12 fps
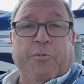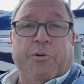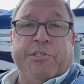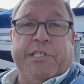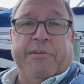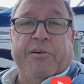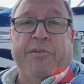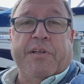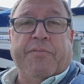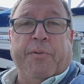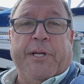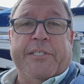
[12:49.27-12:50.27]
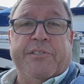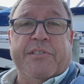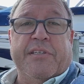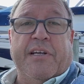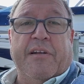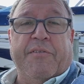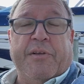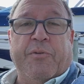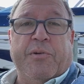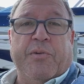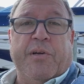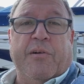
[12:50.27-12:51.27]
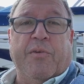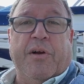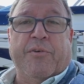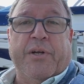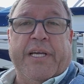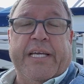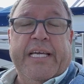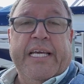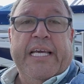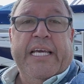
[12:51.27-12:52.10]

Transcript: Uh, we're sharing all the information on everything we're doing on Reverie,